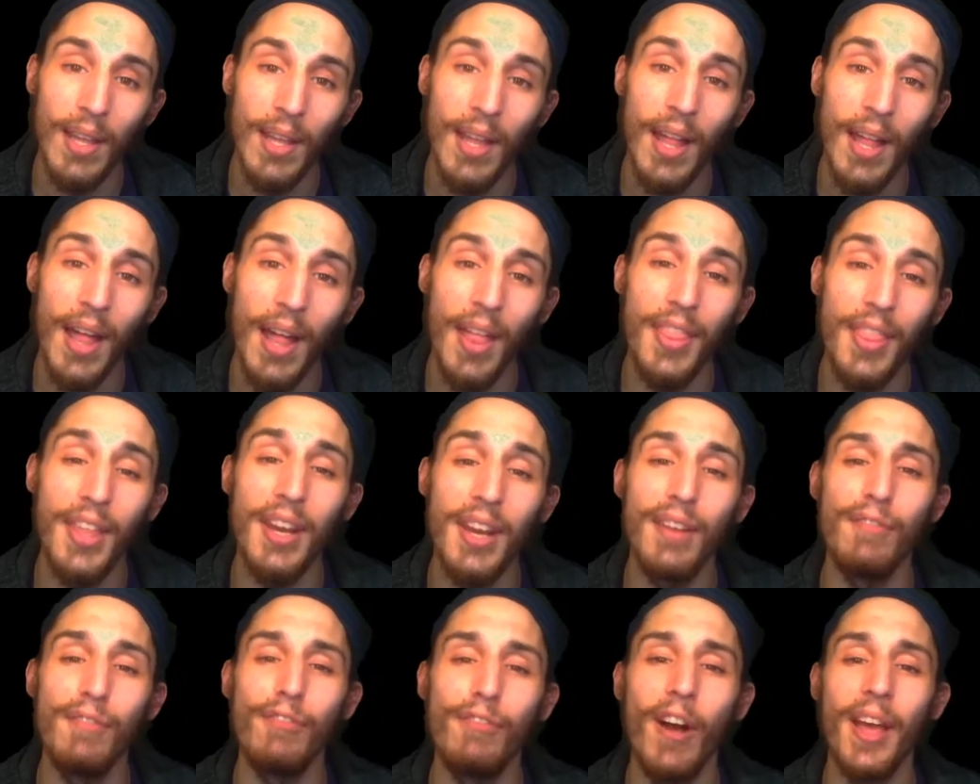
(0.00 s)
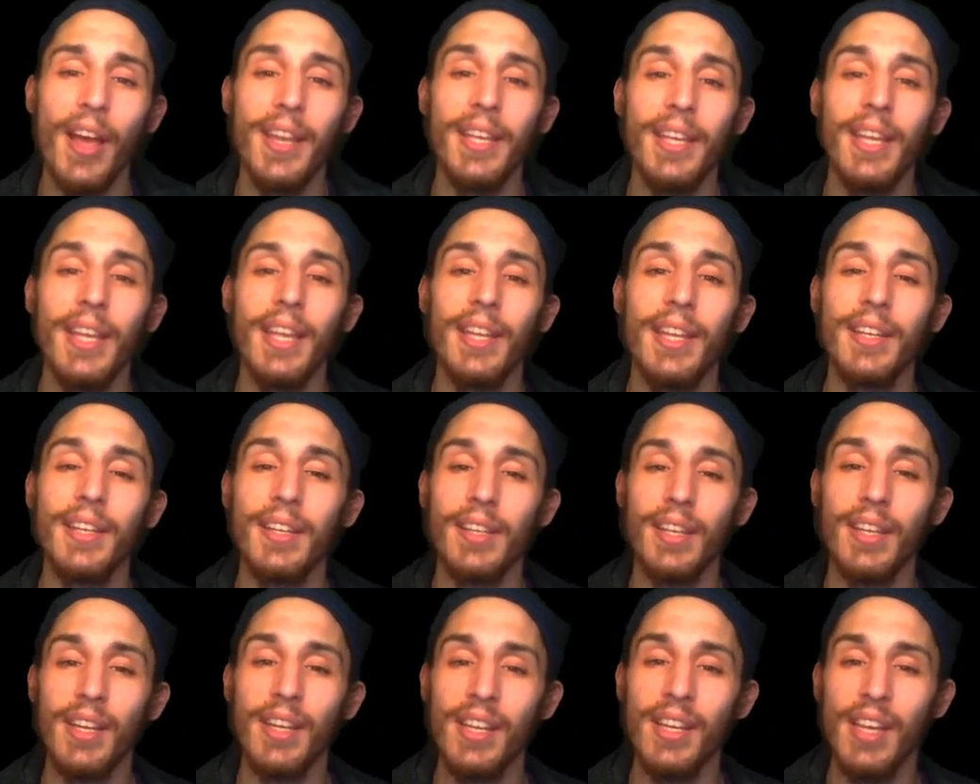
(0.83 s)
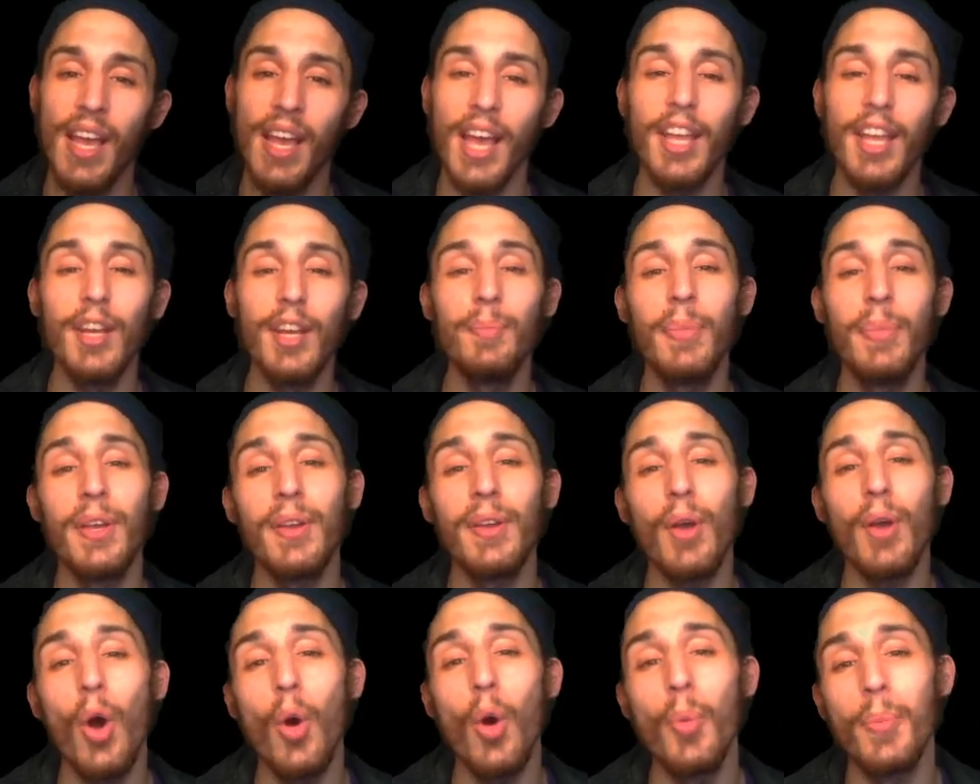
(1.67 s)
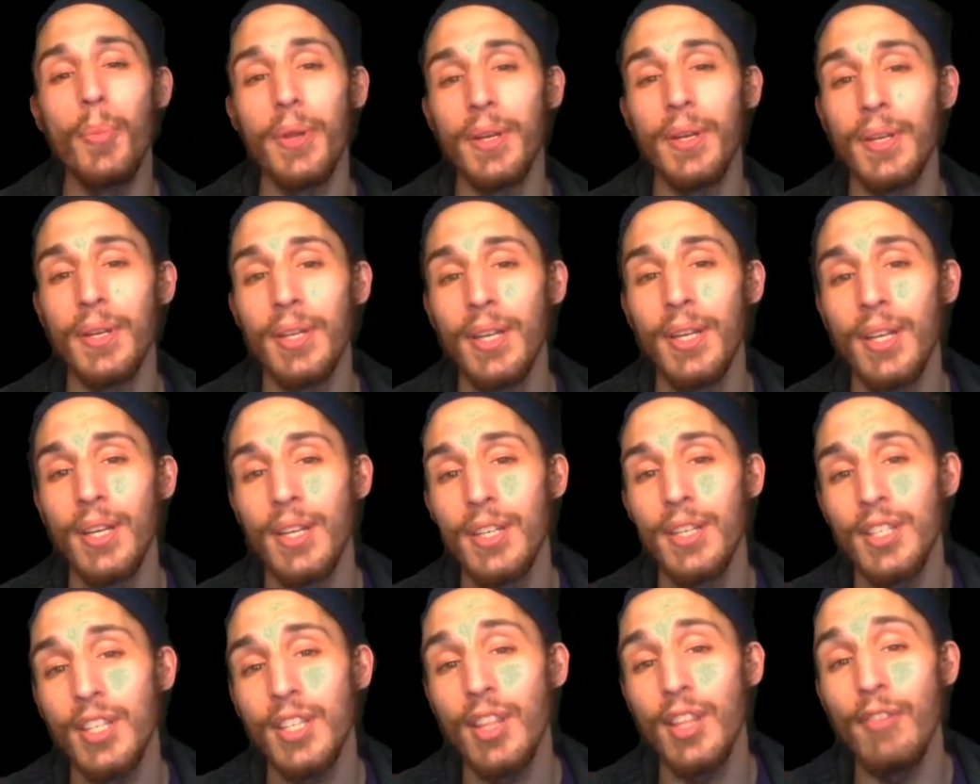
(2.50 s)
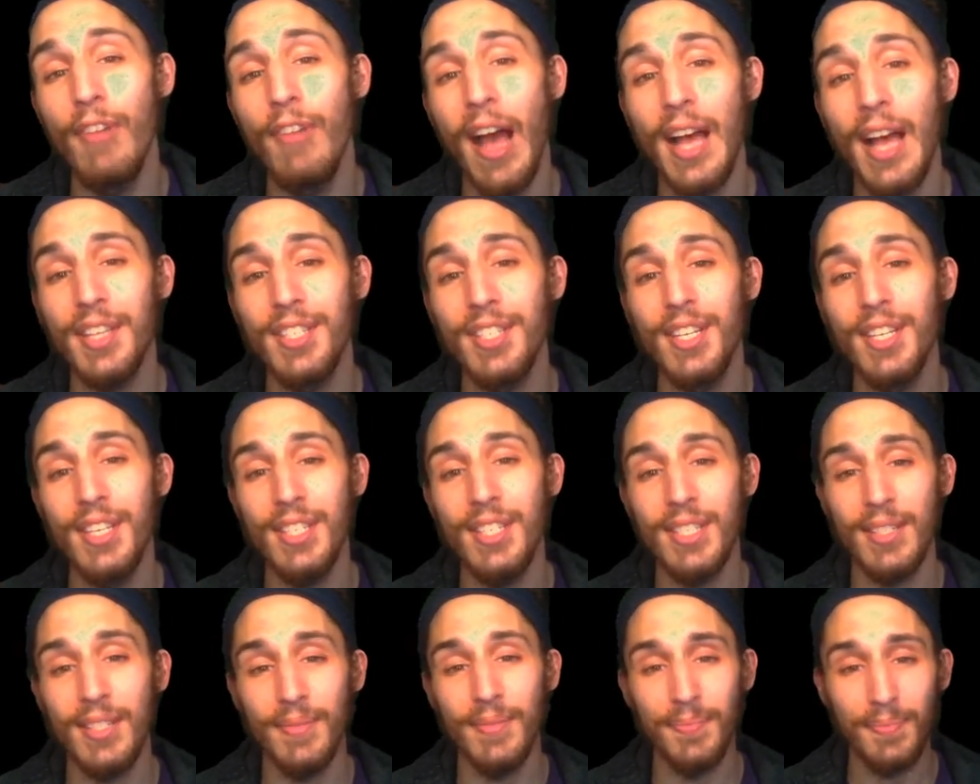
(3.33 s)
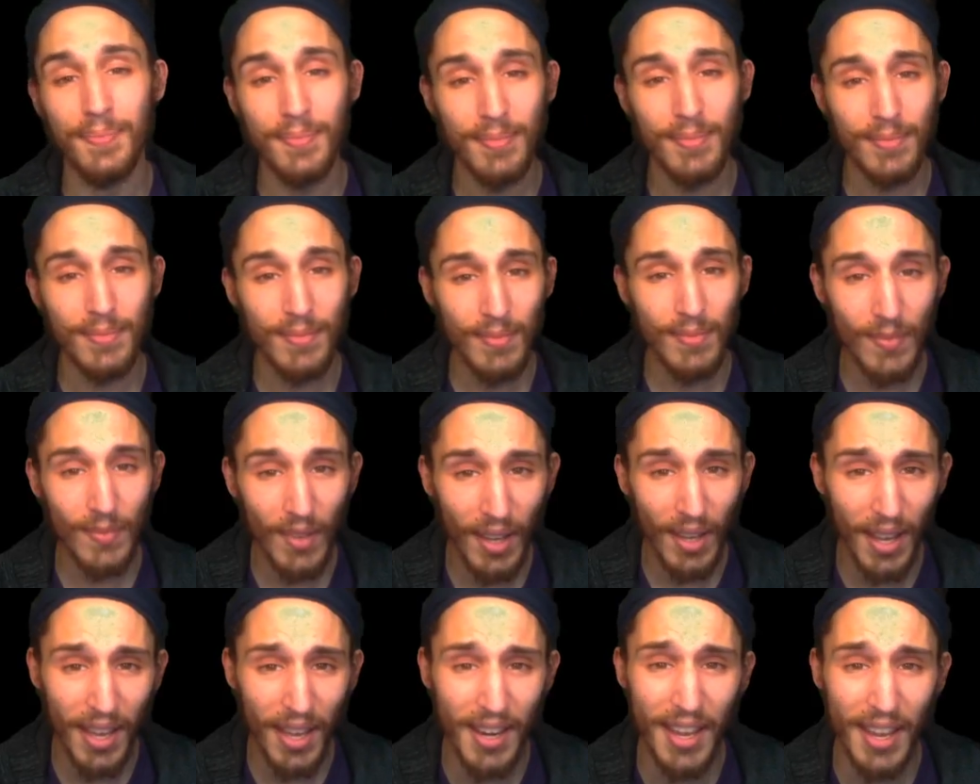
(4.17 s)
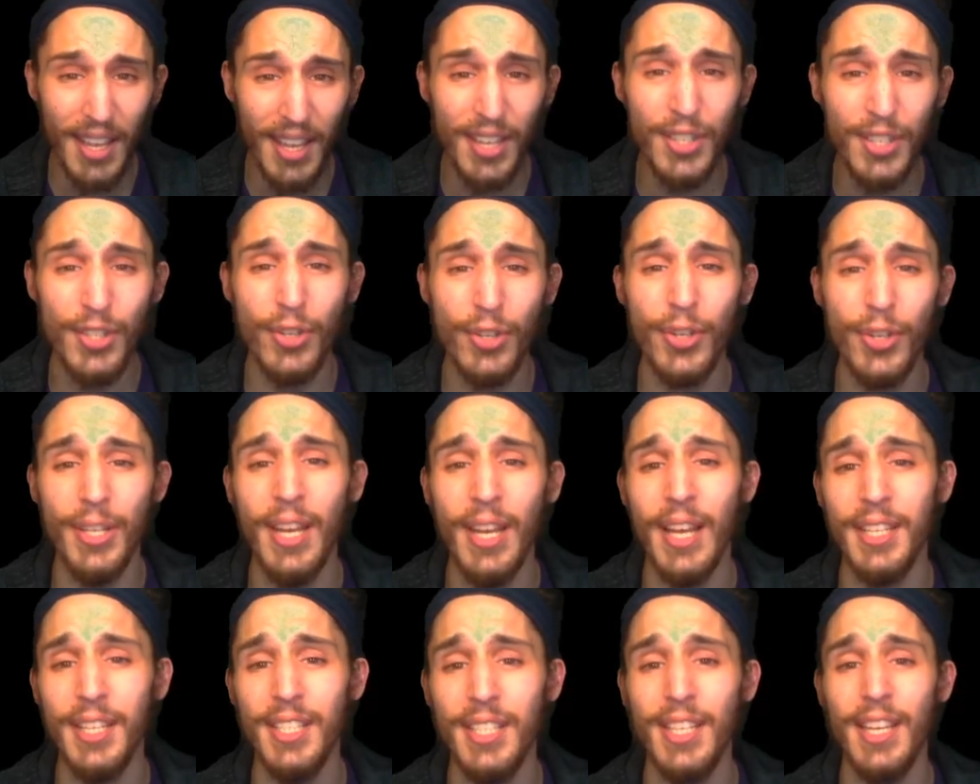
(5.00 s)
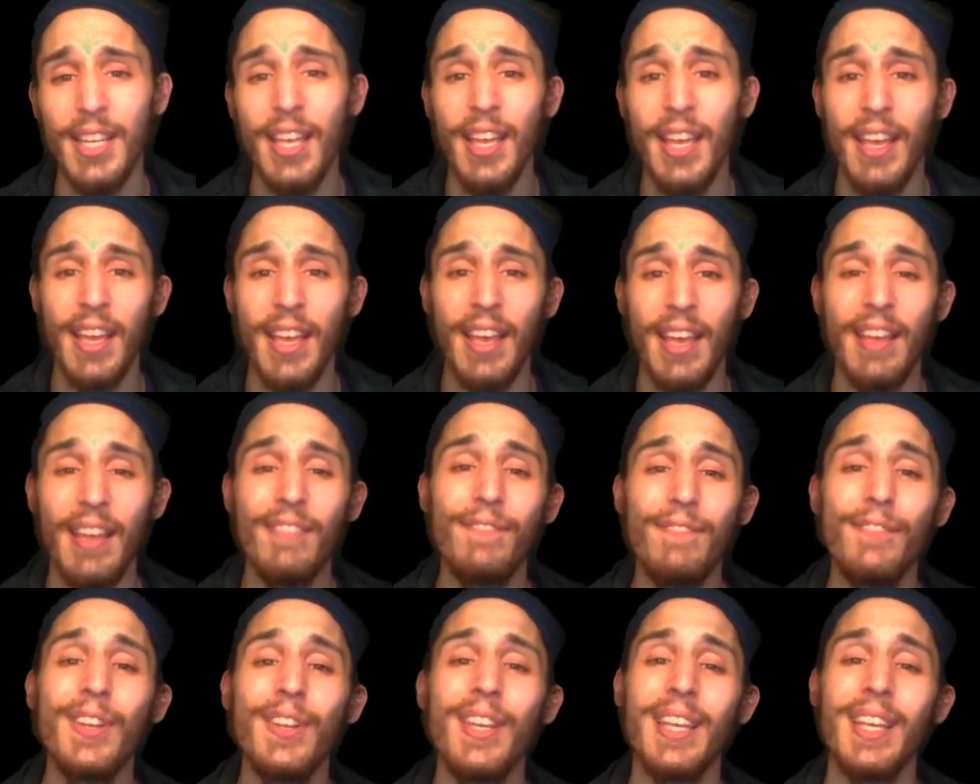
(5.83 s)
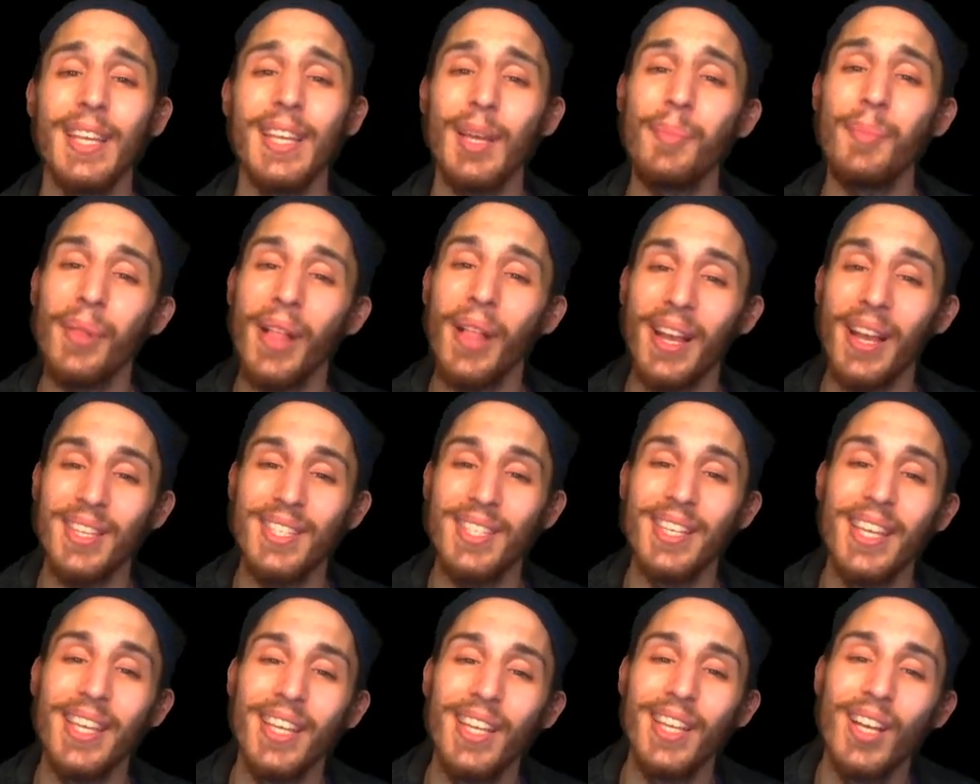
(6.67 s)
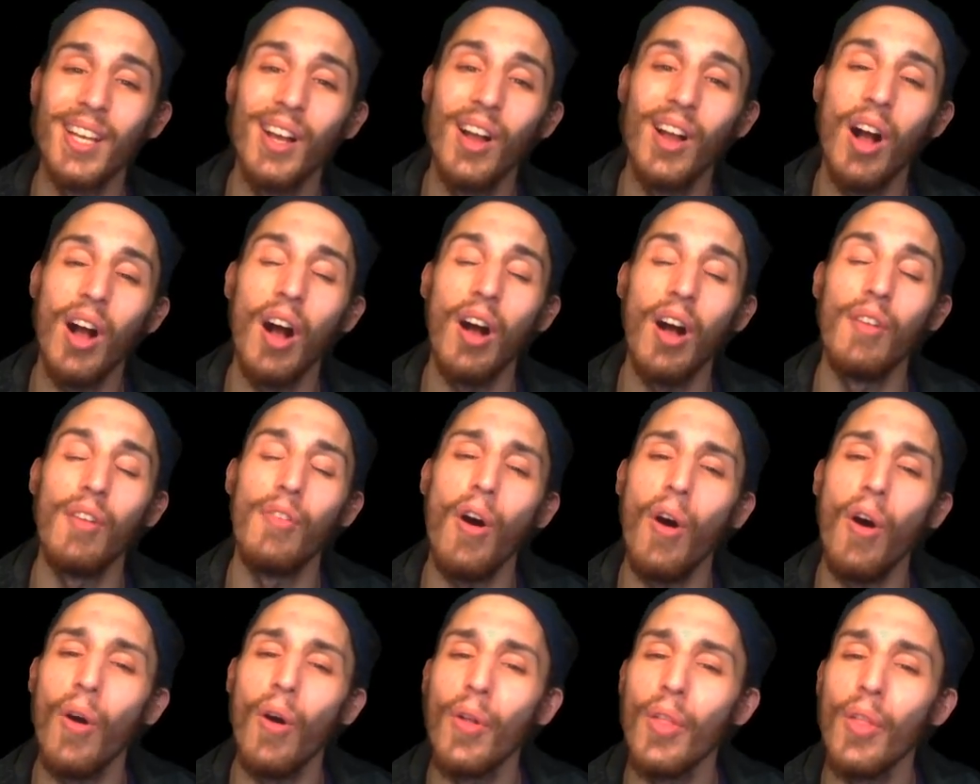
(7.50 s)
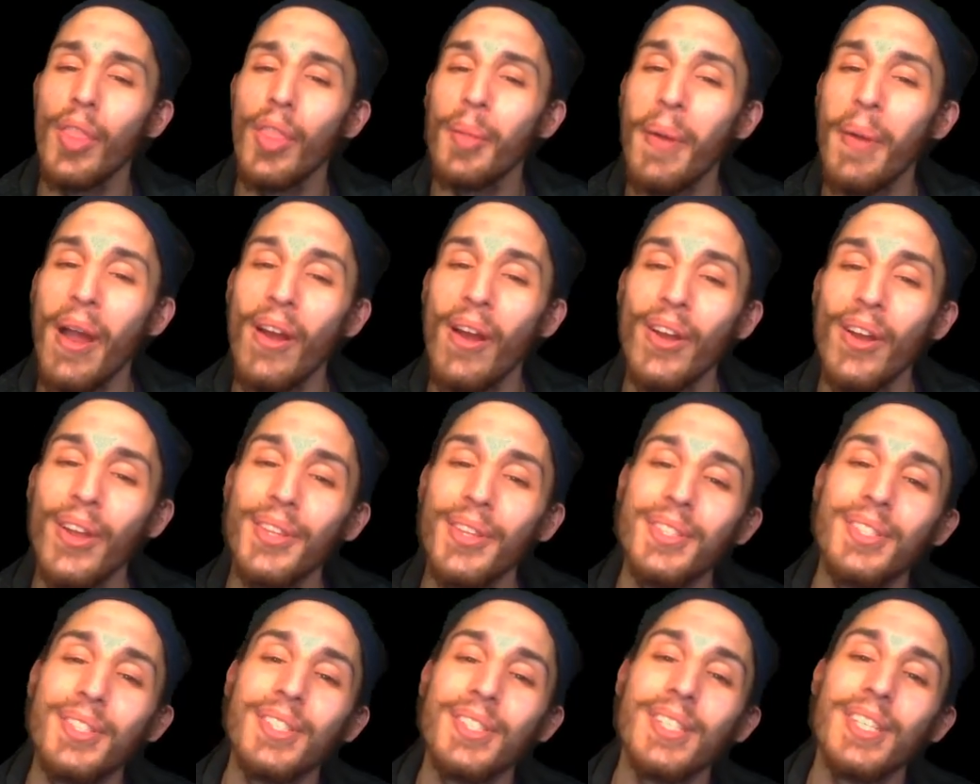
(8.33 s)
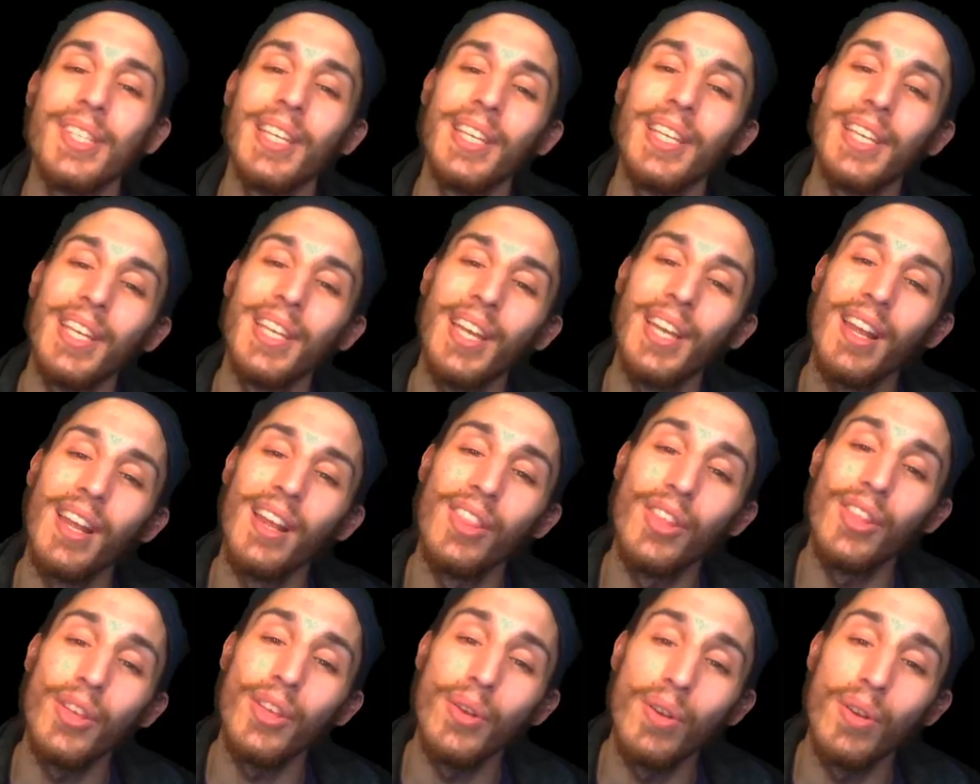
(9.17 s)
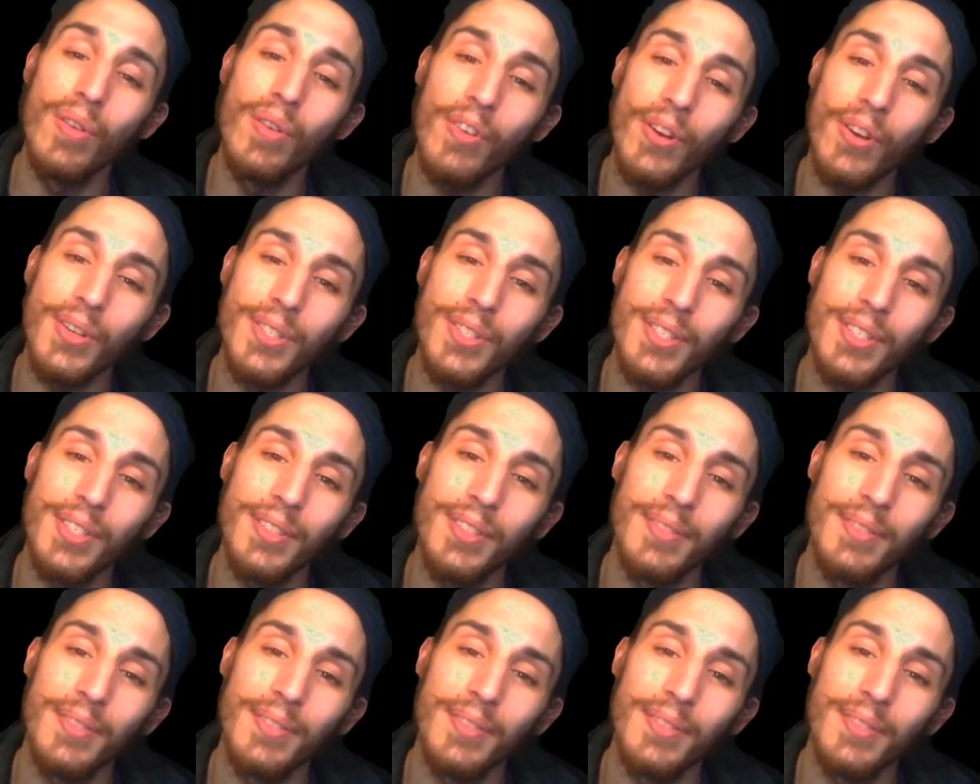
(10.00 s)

And then inviting in and being open to the vastness and interconnected infinite complexity of all of the parents in the universe.